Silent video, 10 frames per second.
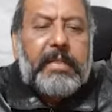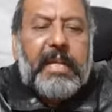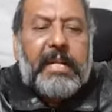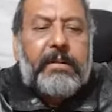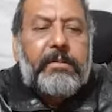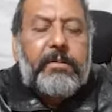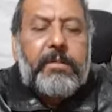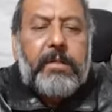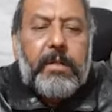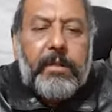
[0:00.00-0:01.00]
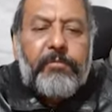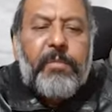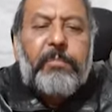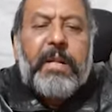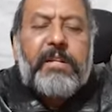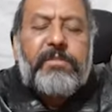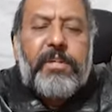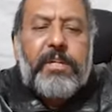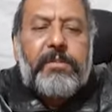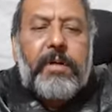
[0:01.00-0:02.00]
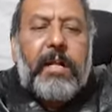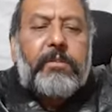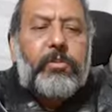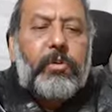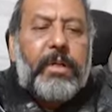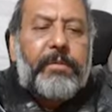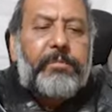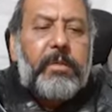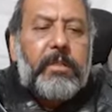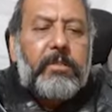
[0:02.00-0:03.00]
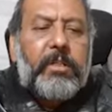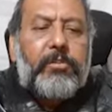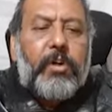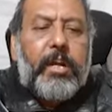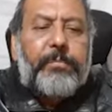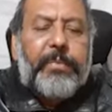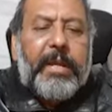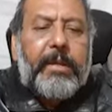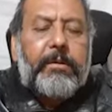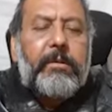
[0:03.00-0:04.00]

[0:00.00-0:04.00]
And Whipple disease also give the joint pain,